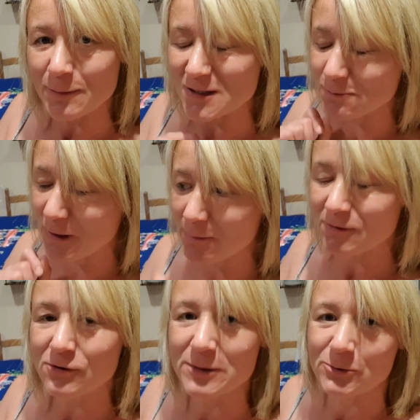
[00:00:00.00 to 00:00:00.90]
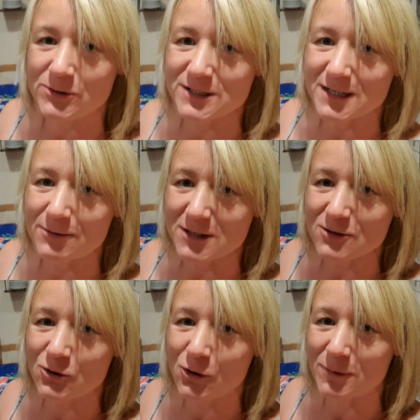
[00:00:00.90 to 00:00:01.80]
but as people have already pointed out
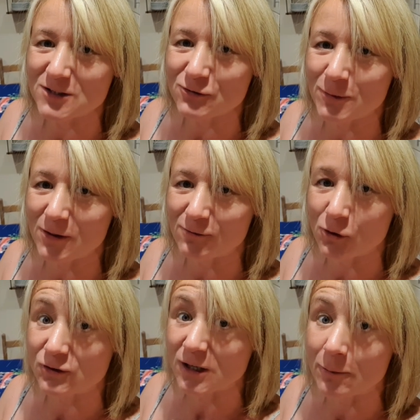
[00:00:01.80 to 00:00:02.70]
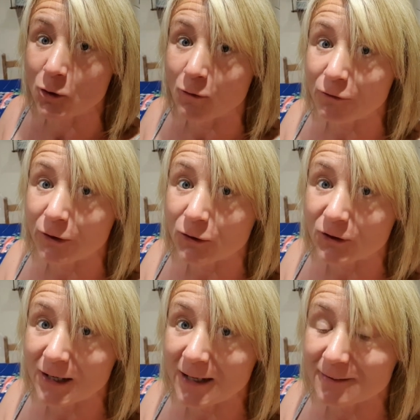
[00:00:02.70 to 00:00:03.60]
in the comments from other vlogs, I'm not very good
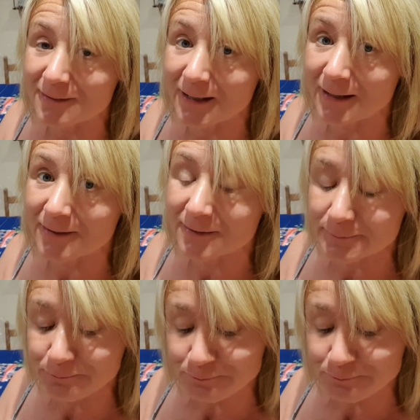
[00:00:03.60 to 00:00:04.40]
at lazy days.